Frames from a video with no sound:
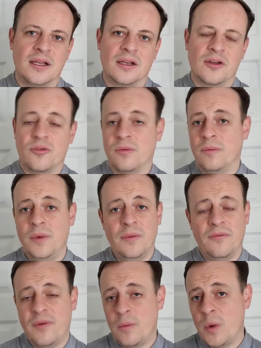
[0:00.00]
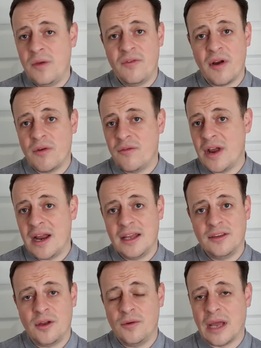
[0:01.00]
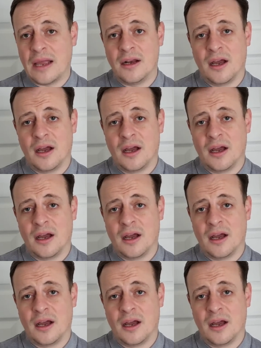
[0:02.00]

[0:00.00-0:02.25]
Because we very rarely do that.